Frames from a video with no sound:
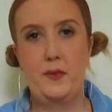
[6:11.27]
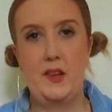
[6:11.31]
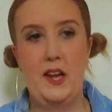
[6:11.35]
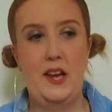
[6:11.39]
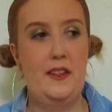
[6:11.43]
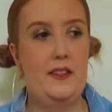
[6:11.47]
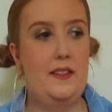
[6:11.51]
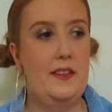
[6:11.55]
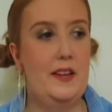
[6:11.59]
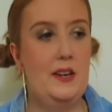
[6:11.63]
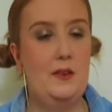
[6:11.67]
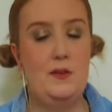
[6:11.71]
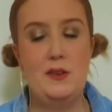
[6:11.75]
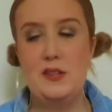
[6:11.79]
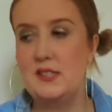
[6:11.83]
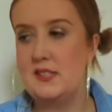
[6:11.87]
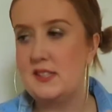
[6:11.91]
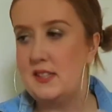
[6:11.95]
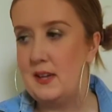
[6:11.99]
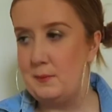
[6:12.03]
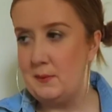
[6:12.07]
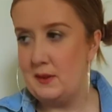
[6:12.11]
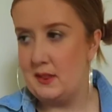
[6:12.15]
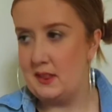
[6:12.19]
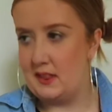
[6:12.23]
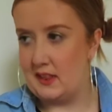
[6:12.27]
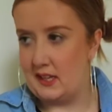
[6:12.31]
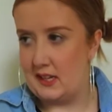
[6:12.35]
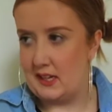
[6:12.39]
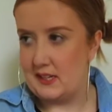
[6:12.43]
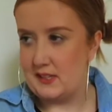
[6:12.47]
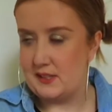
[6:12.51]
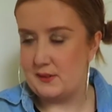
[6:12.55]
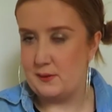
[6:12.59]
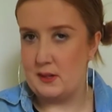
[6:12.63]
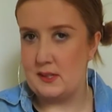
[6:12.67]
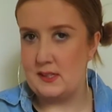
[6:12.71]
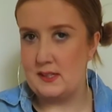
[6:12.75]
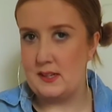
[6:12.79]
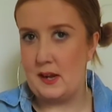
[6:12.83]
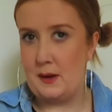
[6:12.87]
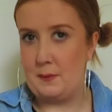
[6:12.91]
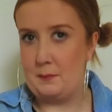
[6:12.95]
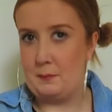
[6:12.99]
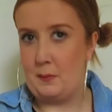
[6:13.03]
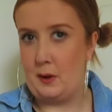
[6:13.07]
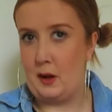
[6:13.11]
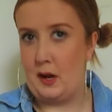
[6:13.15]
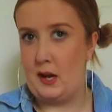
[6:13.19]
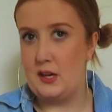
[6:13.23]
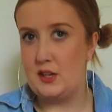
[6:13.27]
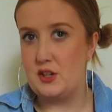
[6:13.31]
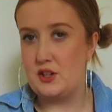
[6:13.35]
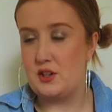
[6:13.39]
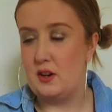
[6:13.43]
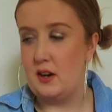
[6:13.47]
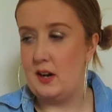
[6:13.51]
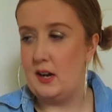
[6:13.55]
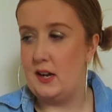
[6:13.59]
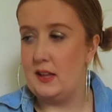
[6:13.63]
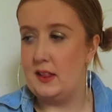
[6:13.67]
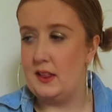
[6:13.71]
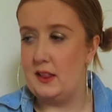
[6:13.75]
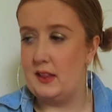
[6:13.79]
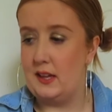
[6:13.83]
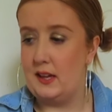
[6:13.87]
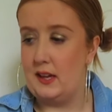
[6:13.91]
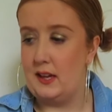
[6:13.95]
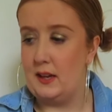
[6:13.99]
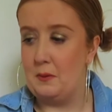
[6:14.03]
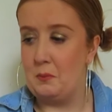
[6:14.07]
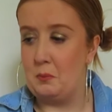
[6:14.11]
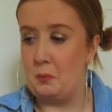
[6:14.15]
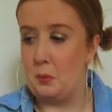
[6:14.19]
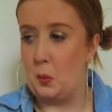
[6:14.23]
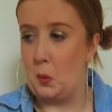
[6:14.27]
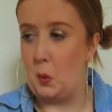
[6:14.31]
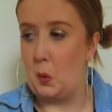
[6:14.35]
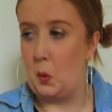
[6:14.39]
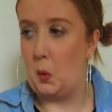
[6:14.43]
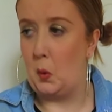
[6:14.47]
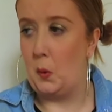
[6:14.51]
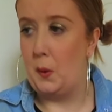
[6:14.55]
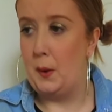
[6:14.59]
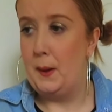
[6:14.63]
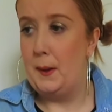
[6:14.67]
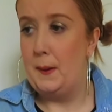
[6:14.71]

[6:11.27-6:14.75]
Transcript: I think with some of these ones I might try the more